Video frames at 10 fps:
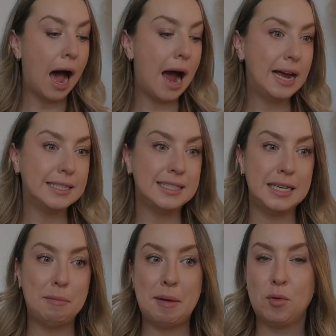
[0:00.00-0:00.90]
I had
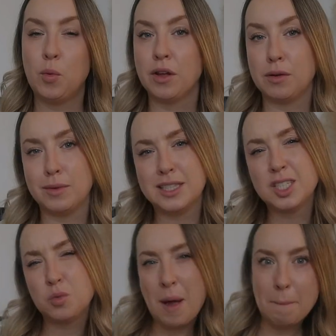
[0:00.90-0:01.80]
seen people wear them with
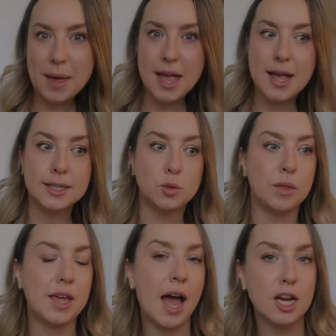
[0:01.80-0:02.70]
sweatpants,
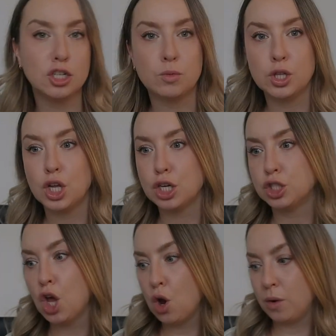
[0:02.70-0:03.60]
with casual looks,